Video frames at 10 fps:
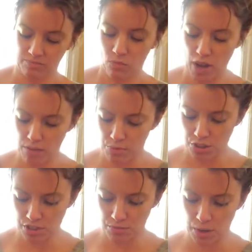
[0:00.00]
Why are you
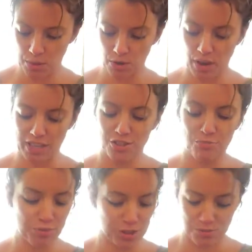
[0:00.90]
pushing Mama away?
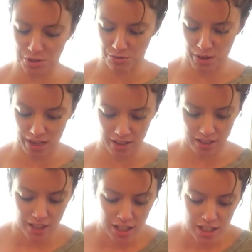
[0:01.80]
Don't push me away.
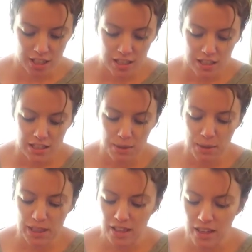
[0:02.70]
Let
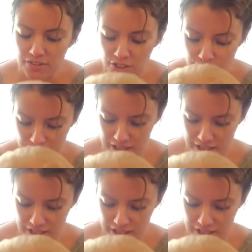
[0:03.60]
me love you.